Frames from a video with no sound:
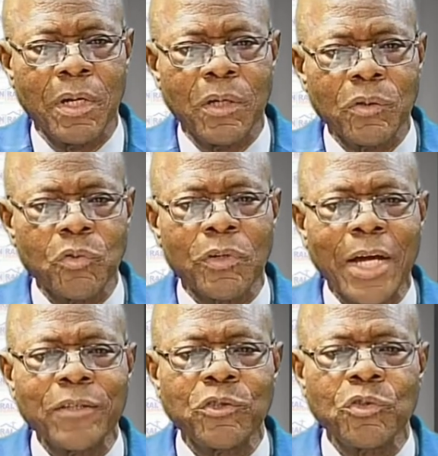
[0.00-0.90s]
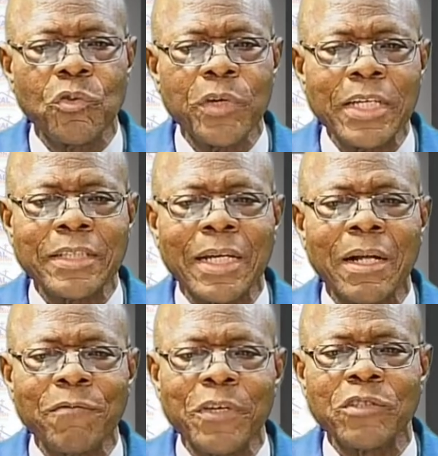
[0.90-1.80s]
to grant you
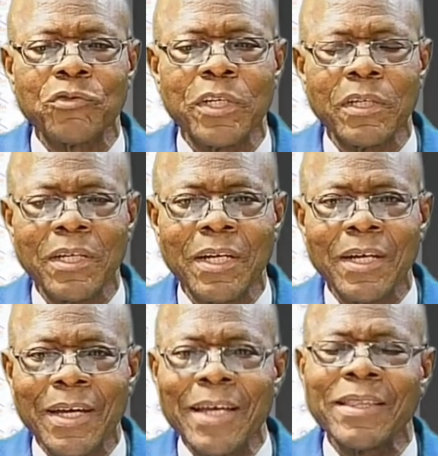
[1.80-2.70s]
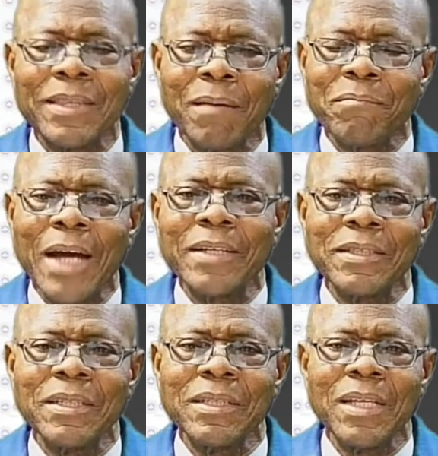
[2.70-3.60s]
eternal victory in the
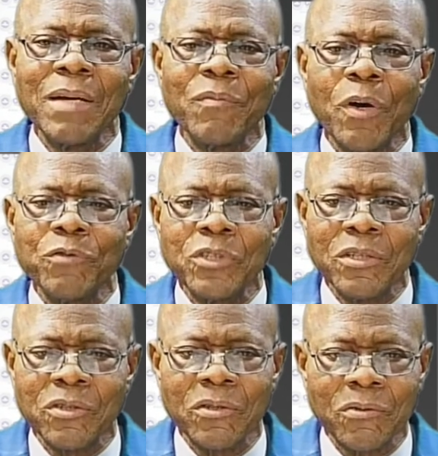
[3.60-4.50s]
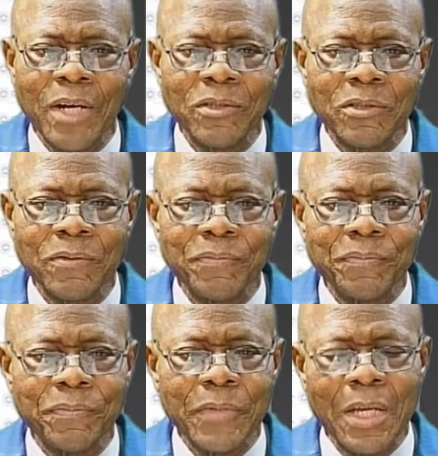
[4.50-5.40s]
mighty name of Jesus Christ.
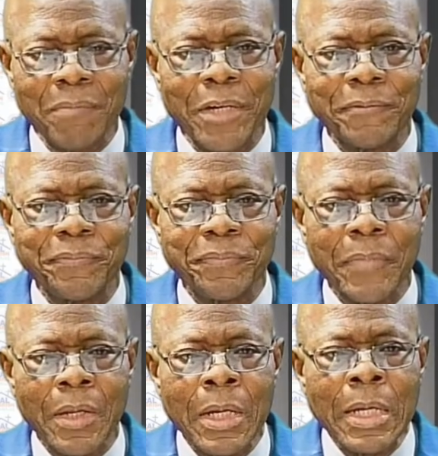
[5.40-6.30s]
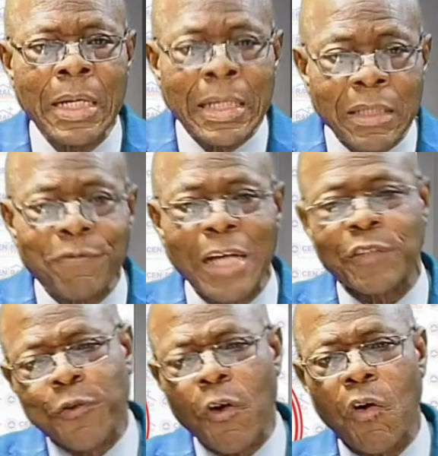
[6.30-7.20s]
Amen. The verse
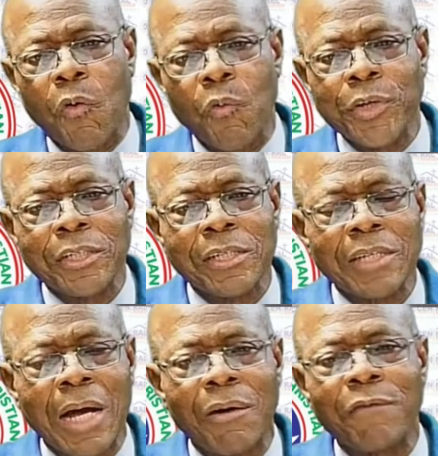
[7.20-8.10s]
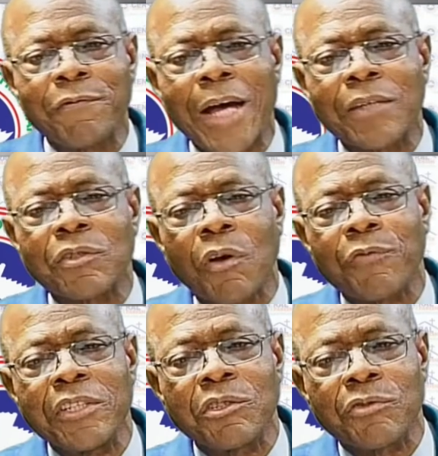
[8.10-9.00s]
4, which is our verse of
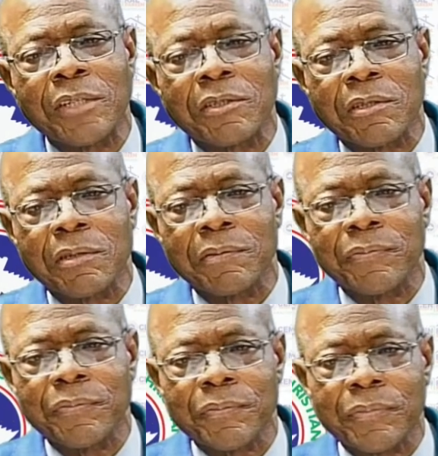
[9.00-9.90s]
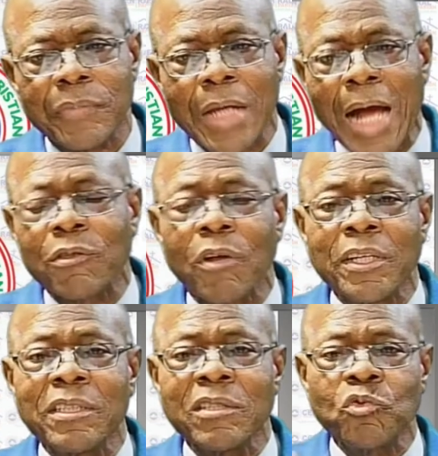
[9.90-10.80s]
interest,
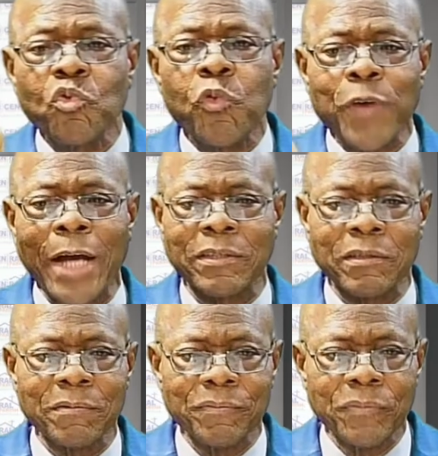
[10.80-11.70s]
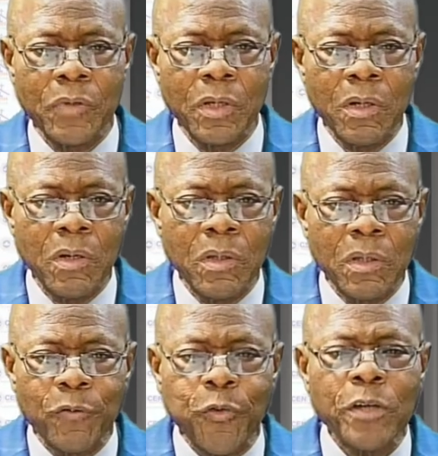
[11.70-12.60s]
acknowledges two facts.
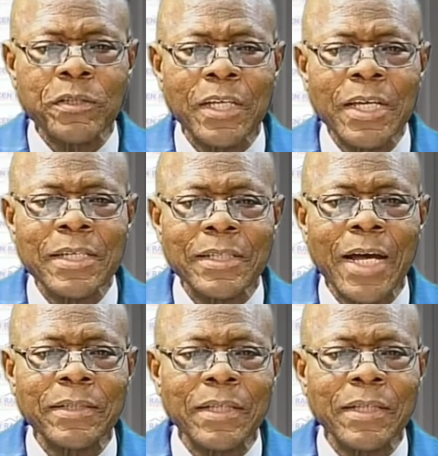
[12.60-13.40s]
The first is that